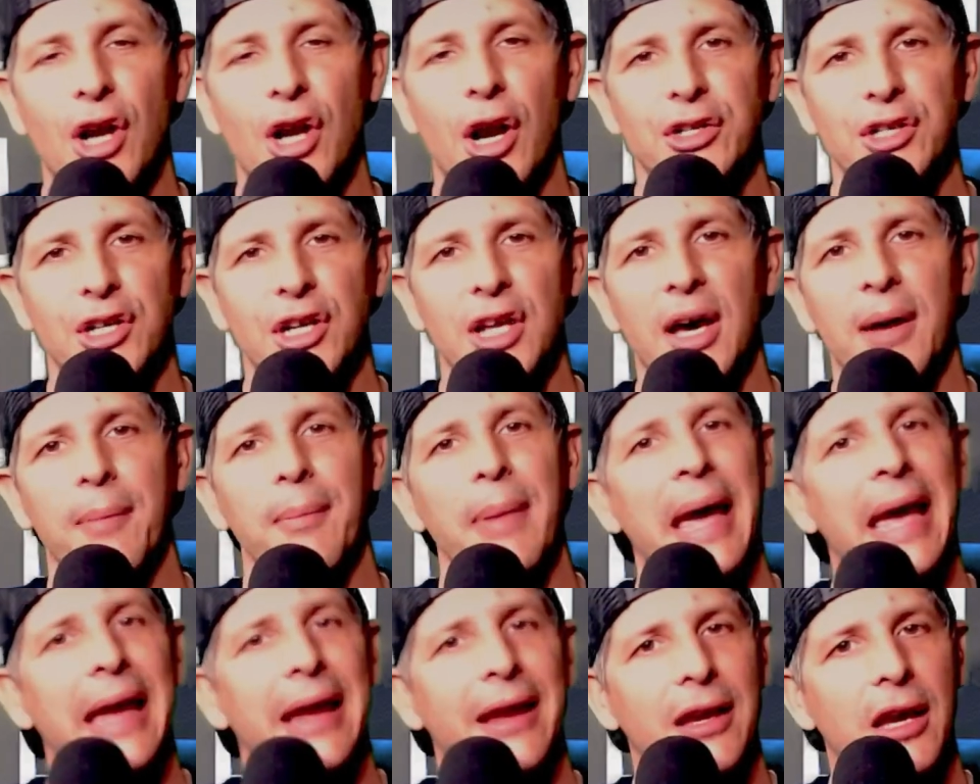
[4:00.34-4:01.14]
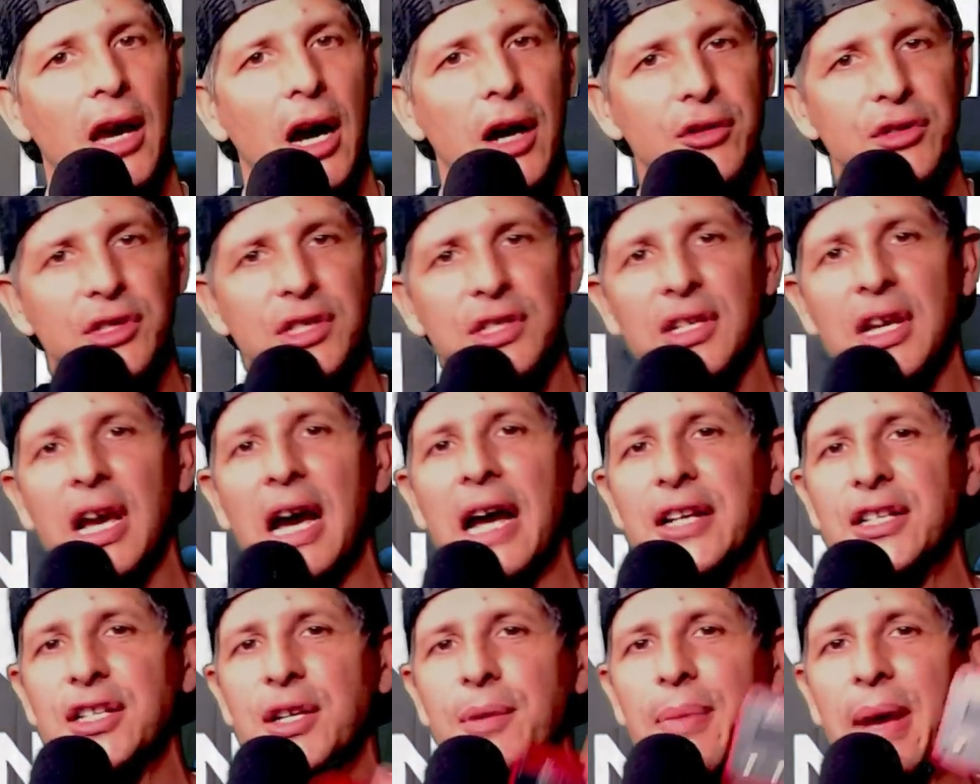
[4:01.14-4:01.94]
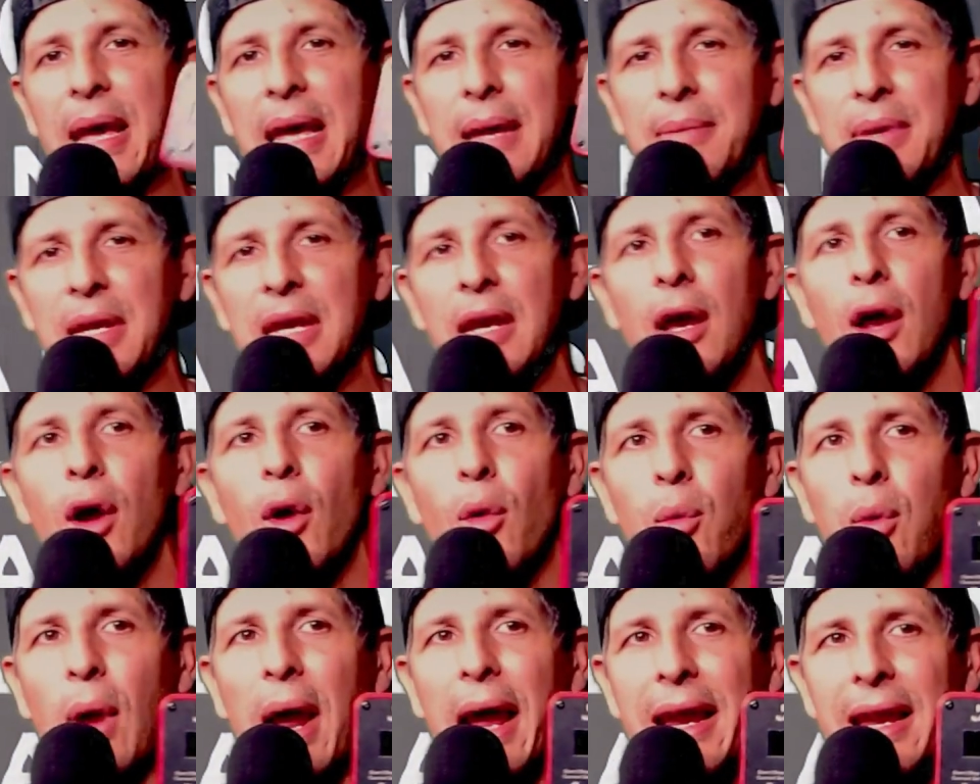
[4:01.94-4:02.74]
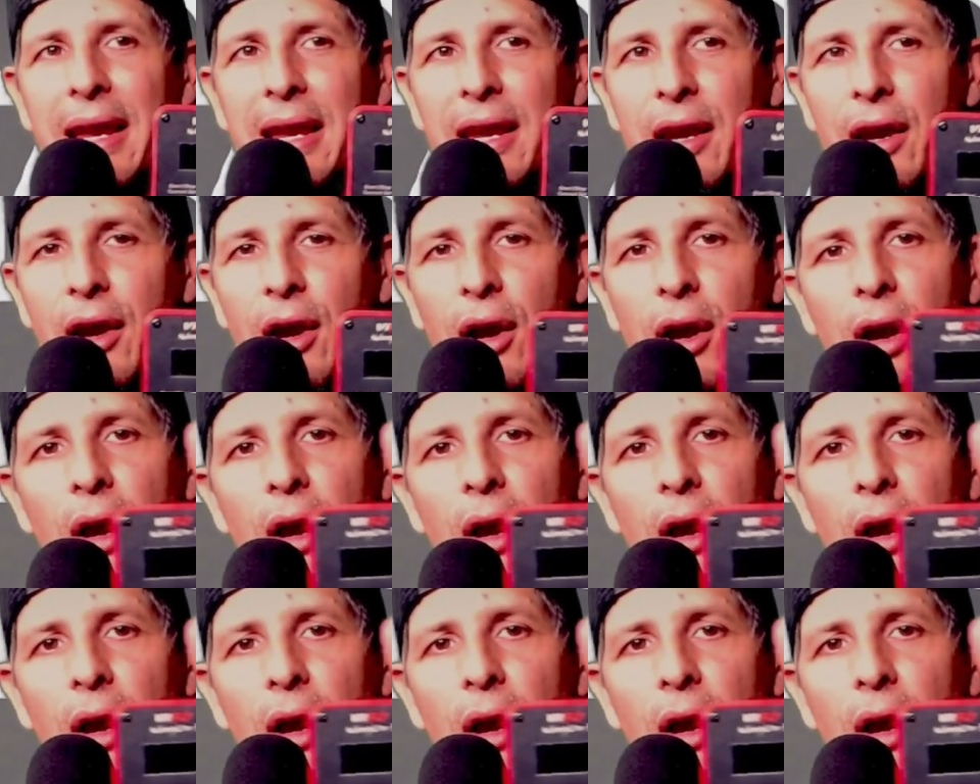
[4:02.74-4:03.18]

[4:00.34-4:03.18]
it up? Hey, coach has got you, baby, right here.